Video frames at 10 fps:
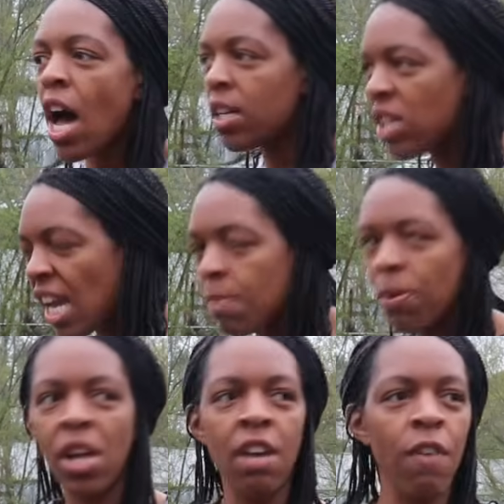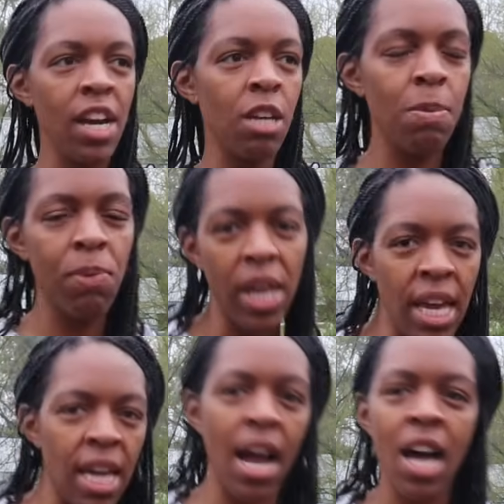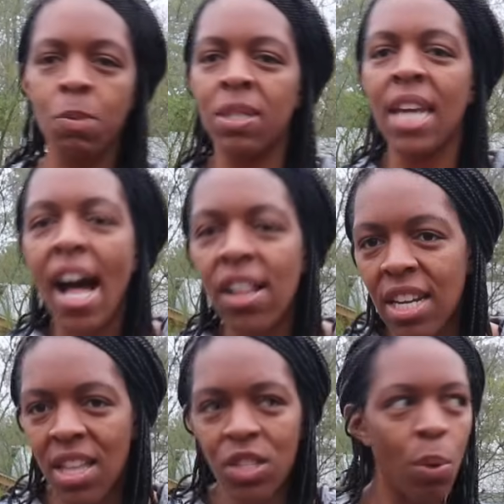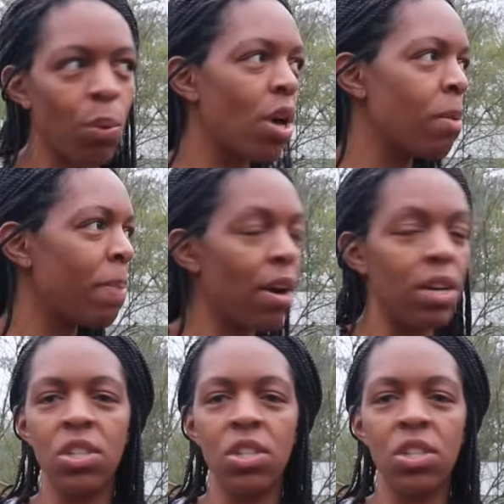a table, inviting people in, hospitality, that's what we're all about.